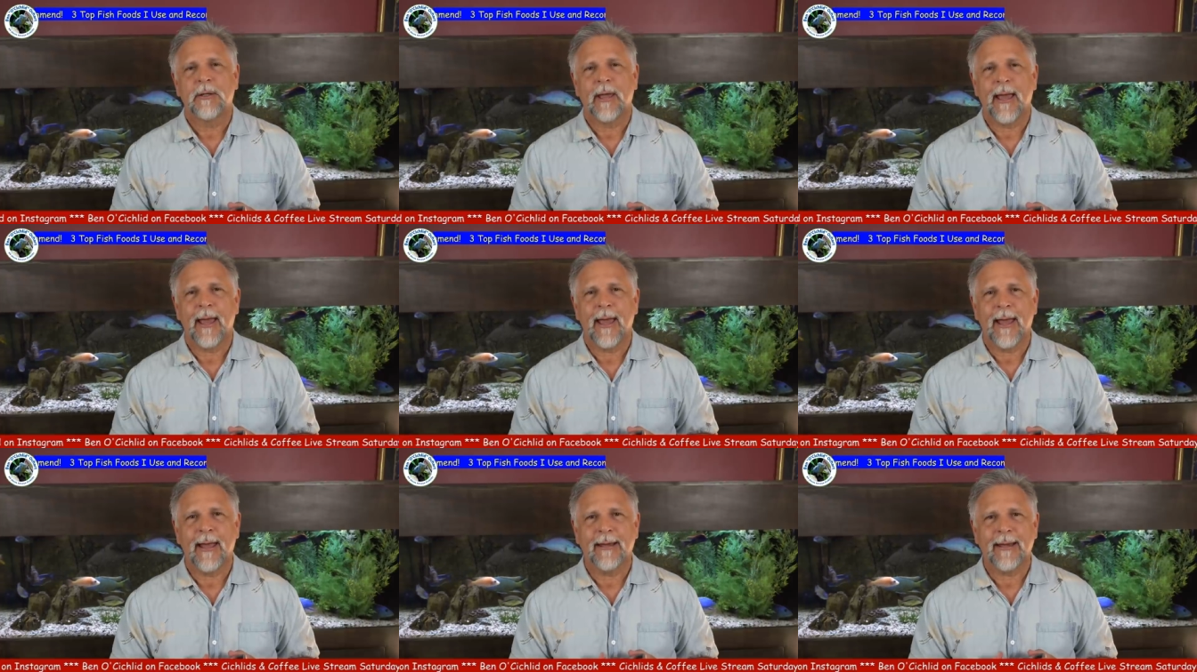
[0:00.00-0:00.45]

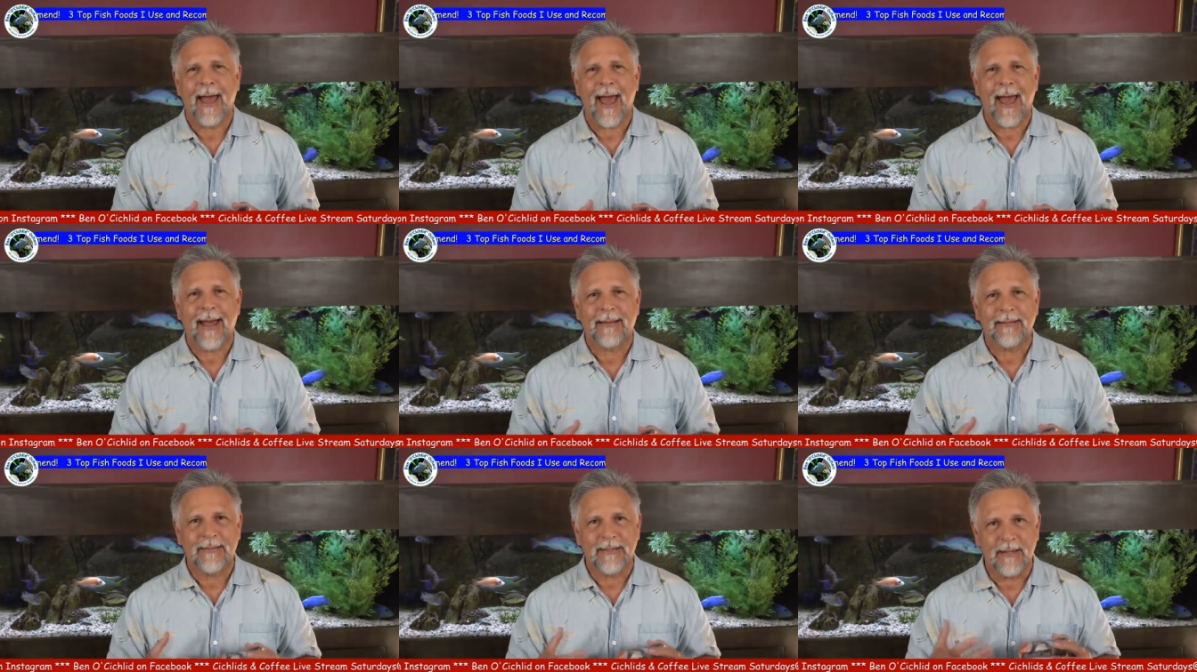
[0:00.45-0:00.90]
and
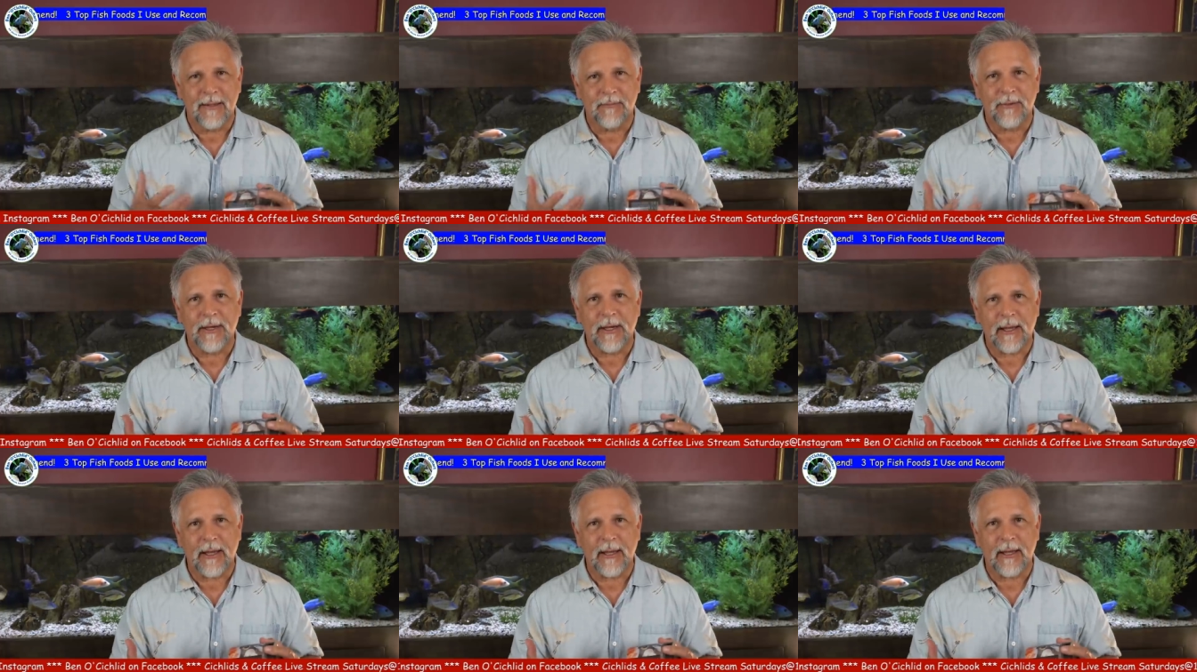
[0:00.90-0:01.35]

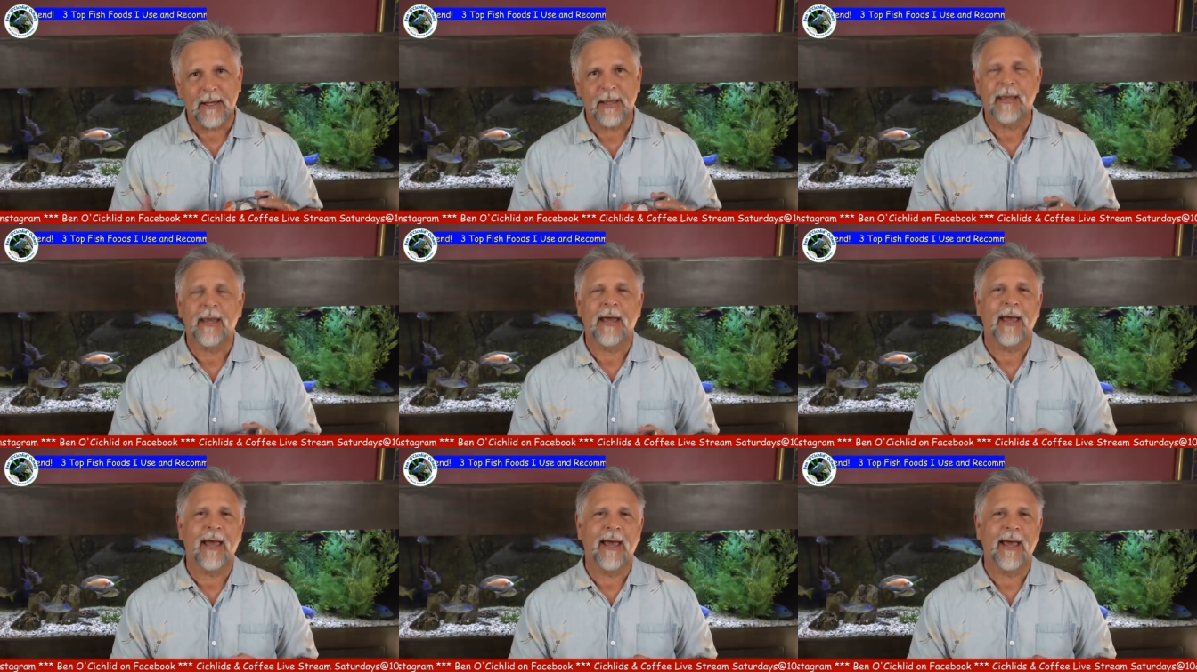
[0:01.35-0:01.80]
activity
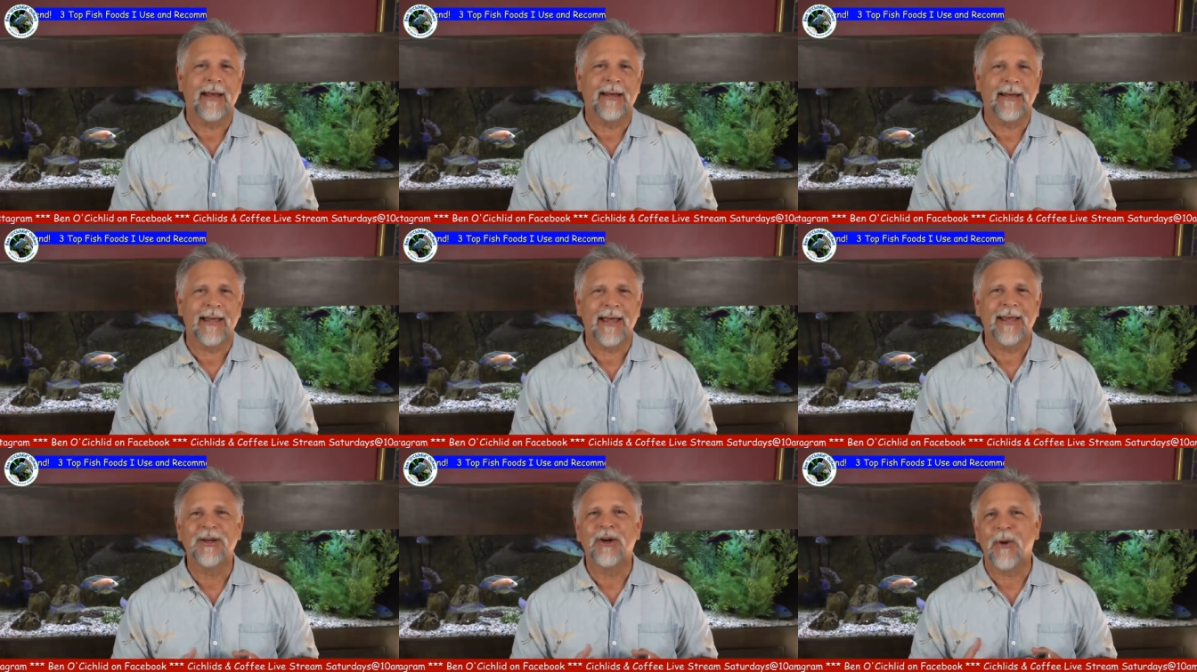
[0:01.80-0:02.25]
and
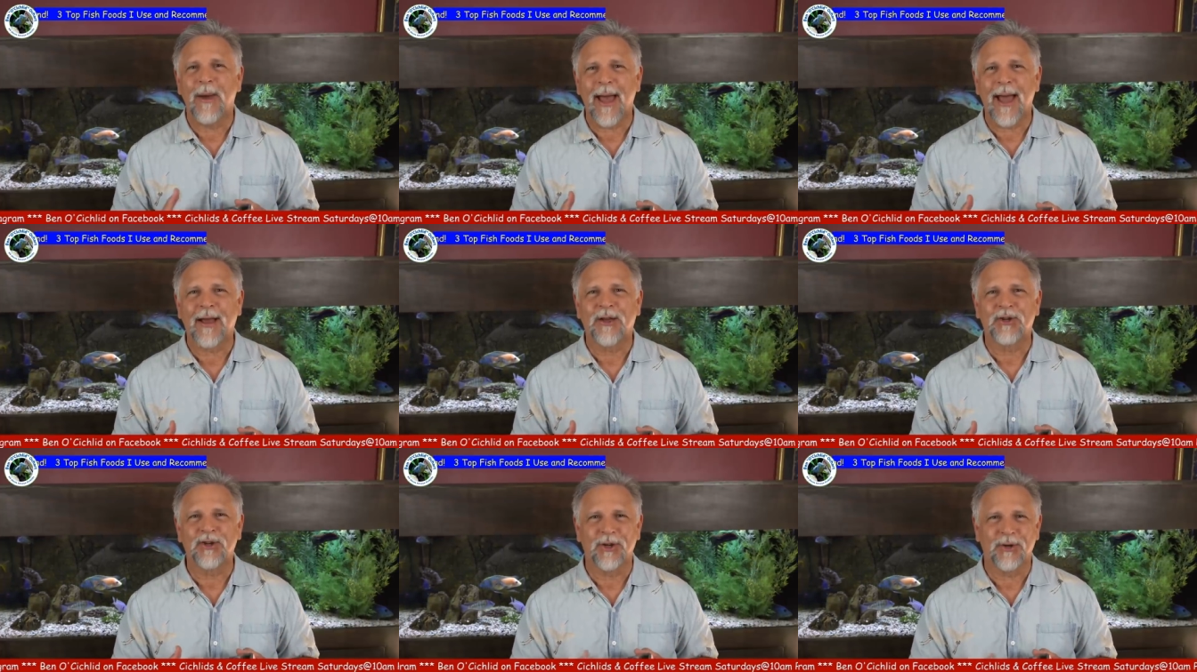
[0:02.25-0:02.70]

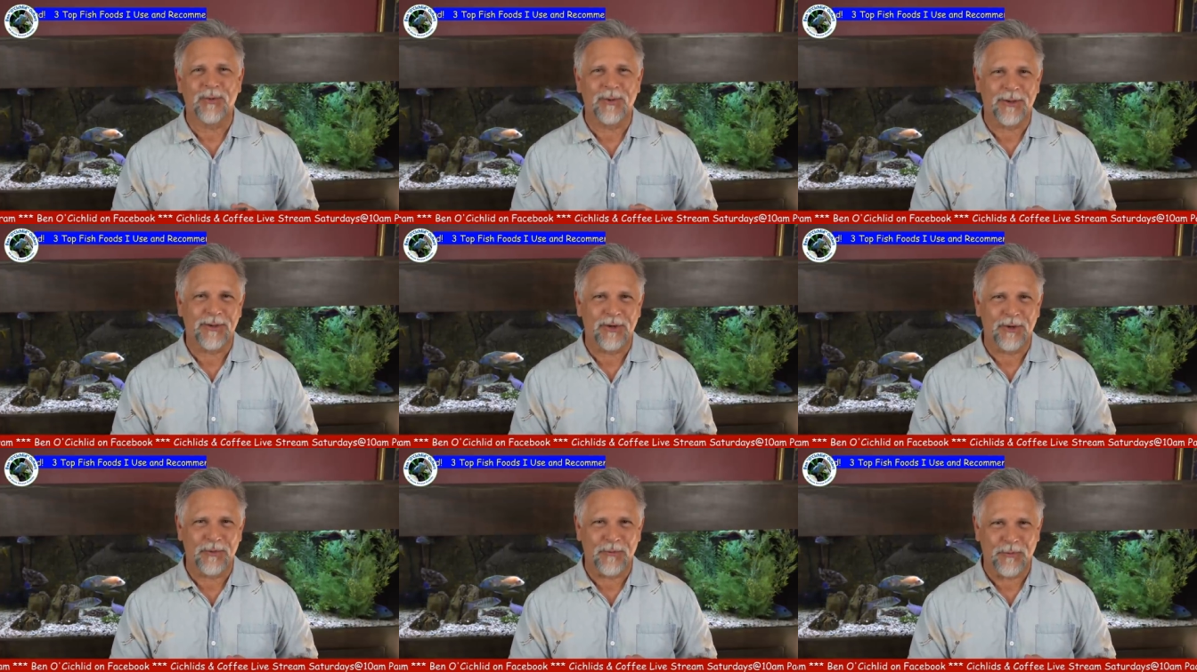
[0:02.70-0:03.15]
interaction
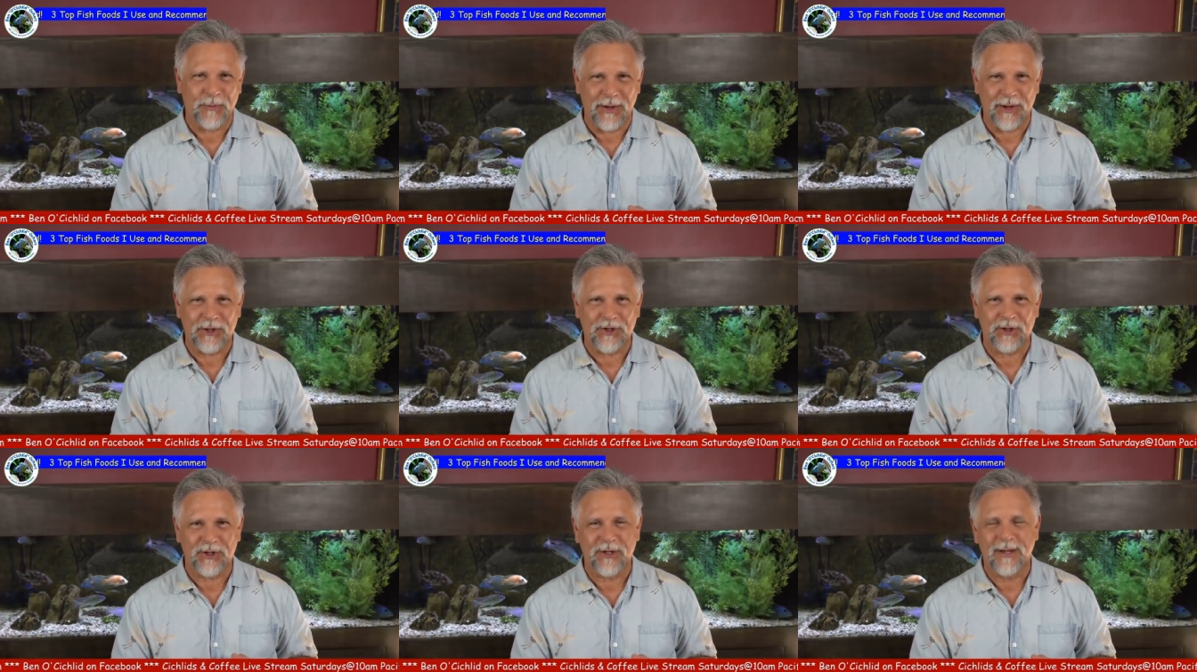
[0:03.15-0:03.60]
with your
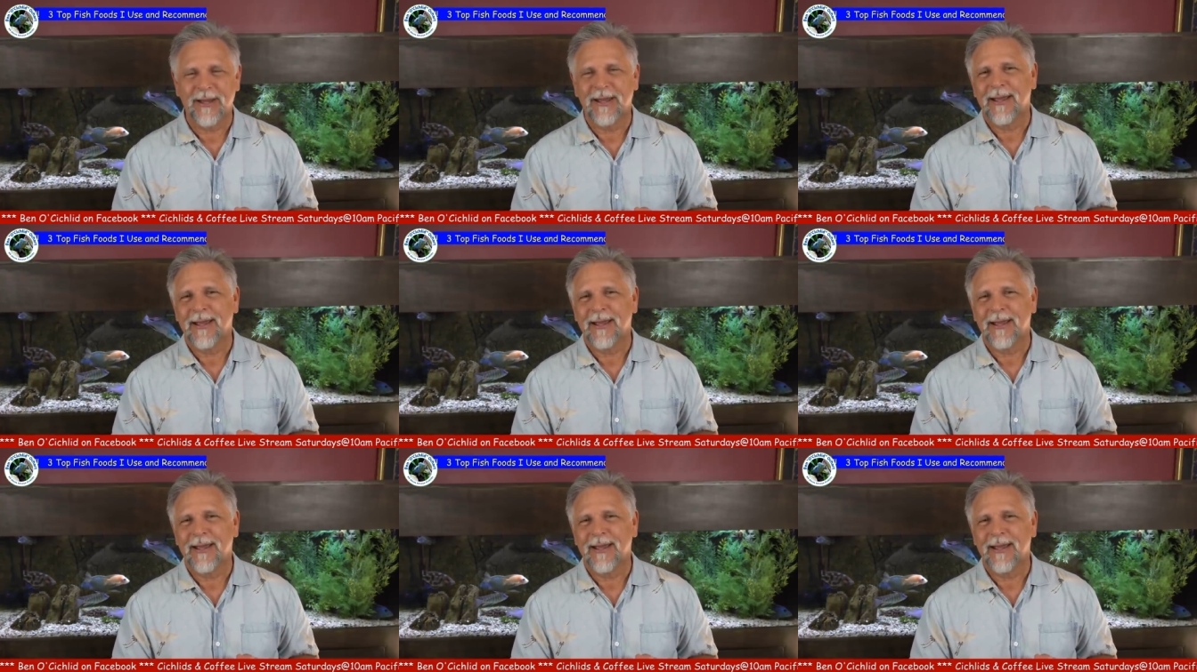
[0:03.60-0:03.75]
fish